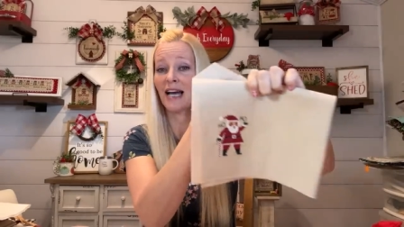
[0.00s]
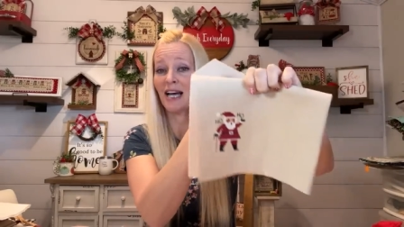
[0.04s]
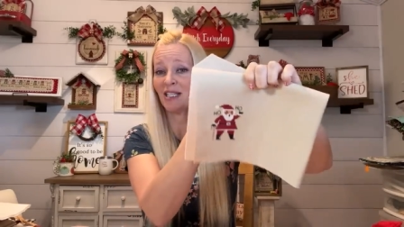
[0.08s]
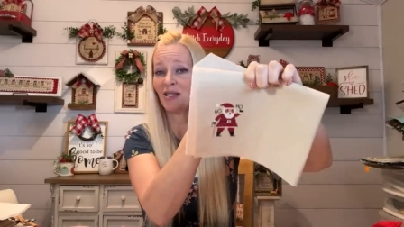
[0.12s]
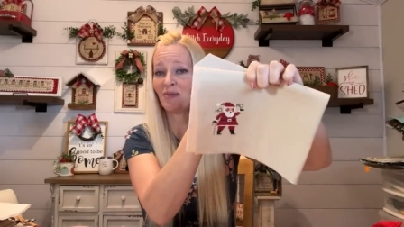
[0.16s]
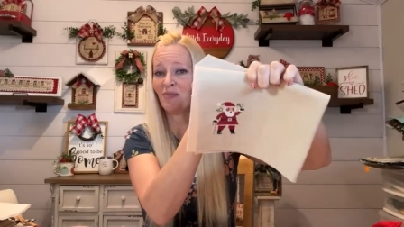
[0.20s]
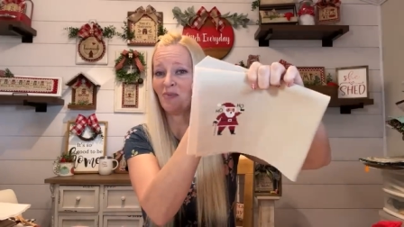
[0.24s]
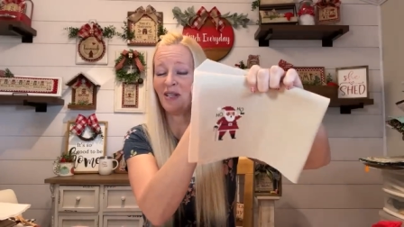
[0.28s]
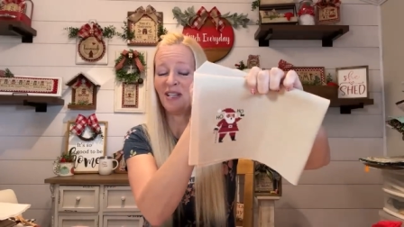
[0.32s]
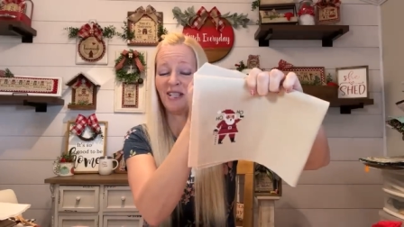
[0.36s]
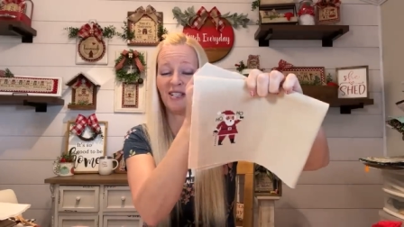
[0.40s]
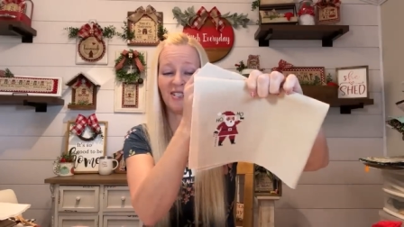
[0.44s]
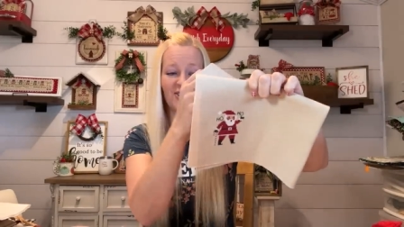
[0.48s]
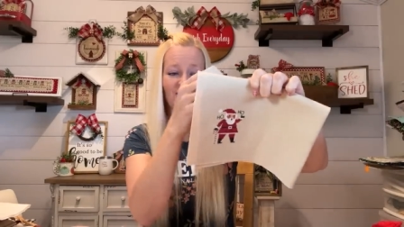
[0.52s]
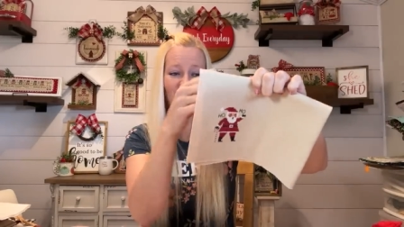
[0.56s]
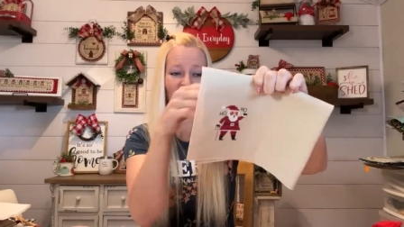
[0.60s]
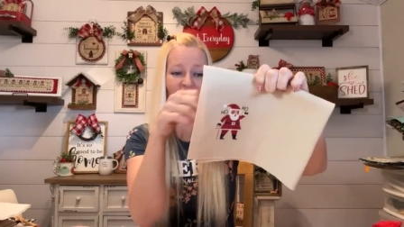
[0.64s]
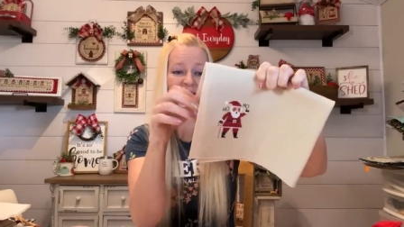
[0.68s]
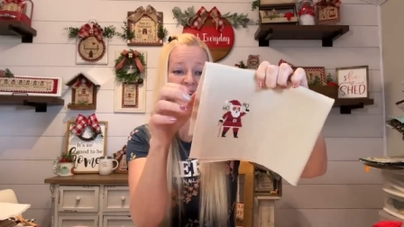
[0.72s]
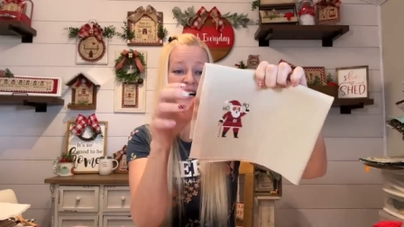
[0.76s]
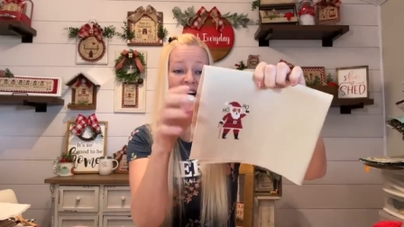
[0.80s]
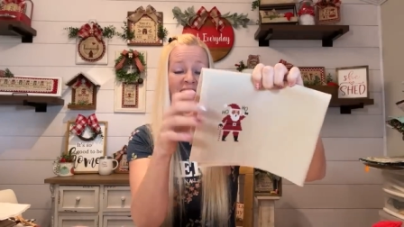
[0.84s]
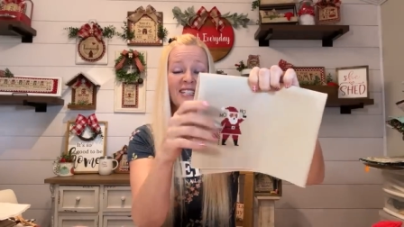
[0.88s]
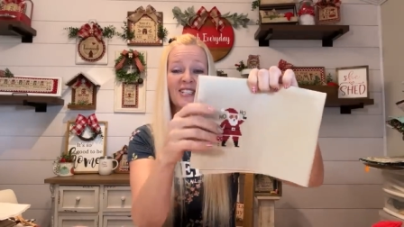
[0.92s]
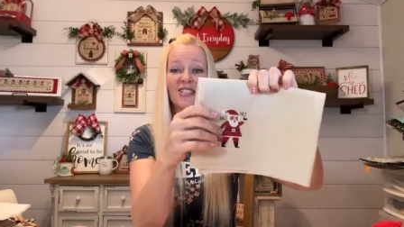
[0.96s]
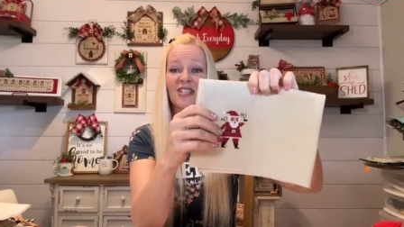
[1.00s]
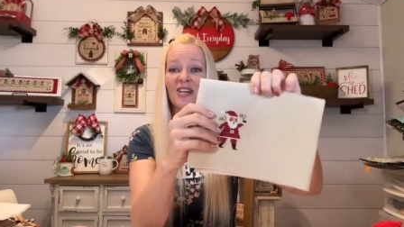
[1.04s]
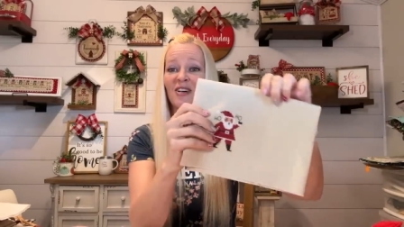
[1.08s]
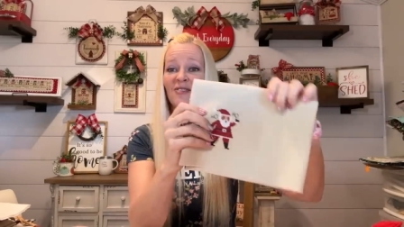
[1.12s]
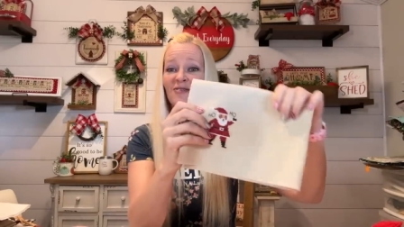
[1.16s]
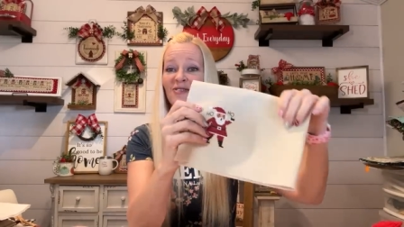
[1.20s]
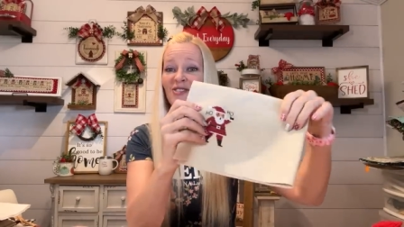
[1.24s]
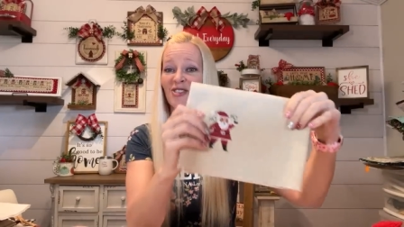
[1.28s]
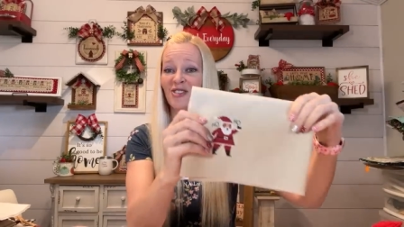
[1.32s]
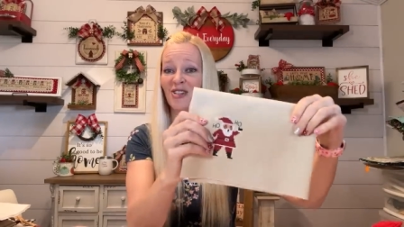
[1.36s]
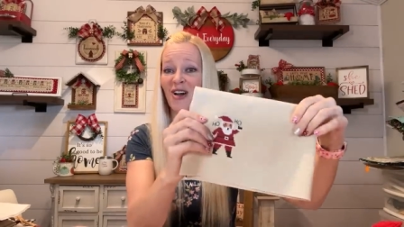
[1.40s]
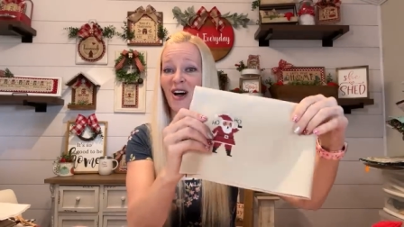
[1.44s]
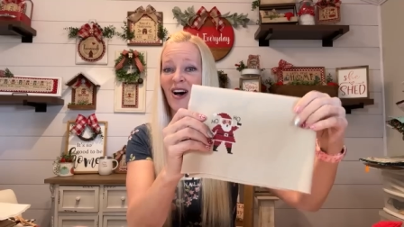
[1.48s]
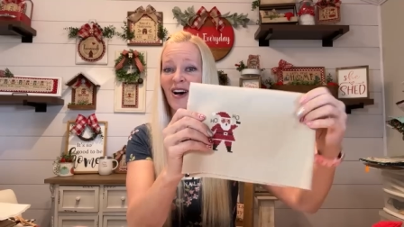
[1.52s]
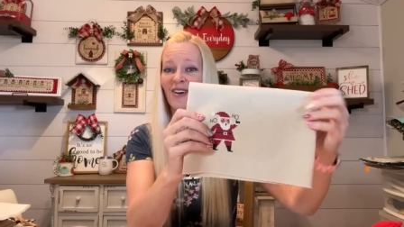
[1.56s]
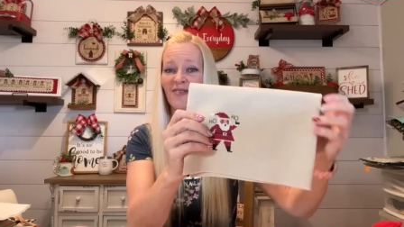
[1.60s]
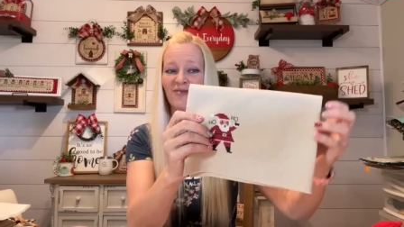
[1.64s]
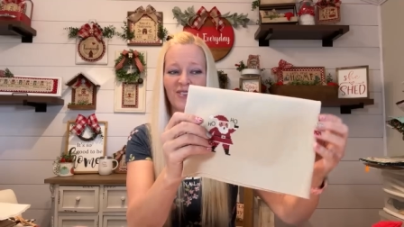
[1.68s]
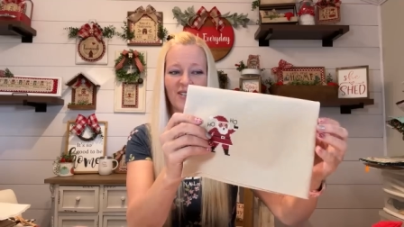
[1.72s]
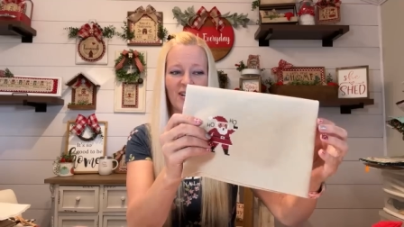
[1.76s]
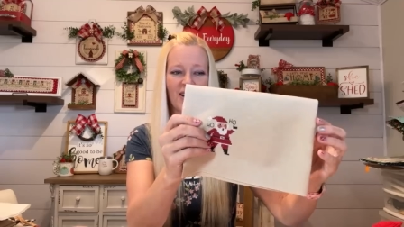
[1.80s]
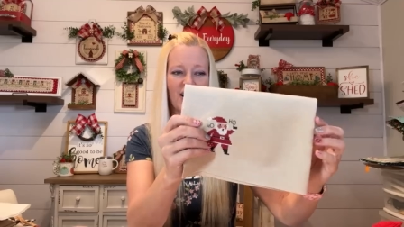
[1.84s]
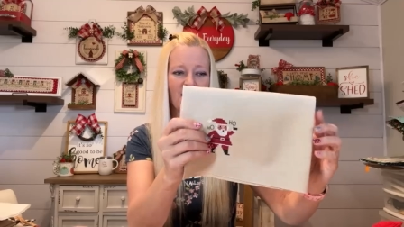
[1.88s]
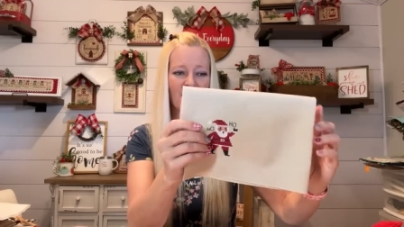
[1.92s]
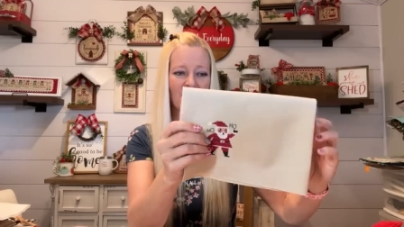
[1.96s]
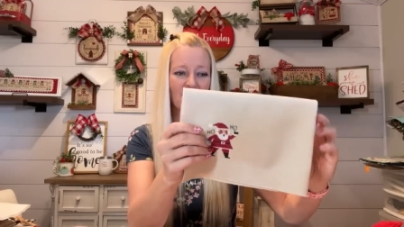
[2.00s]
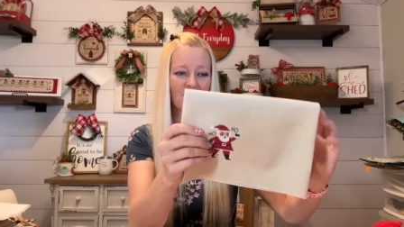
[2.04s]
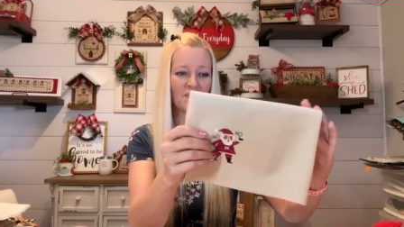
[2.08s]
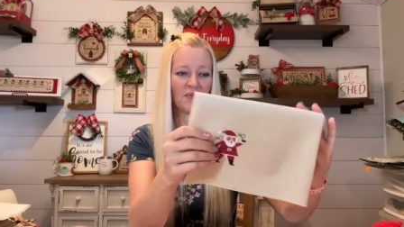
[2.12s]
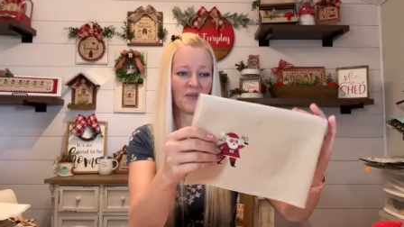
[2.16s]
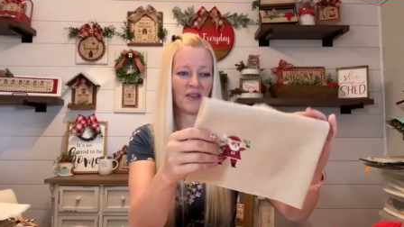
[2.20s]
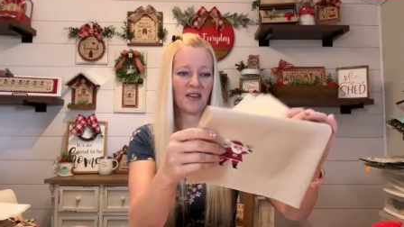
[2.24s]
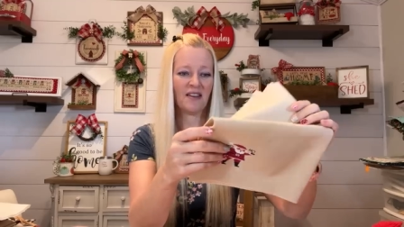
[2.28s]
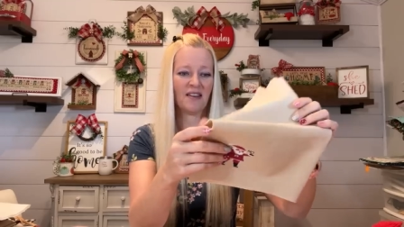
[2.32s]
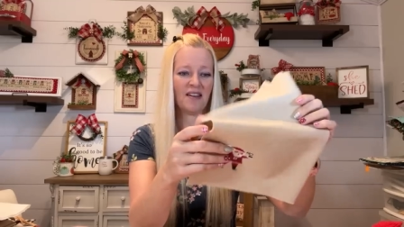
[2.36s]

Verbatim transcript: last piece, you guys, of soft, um,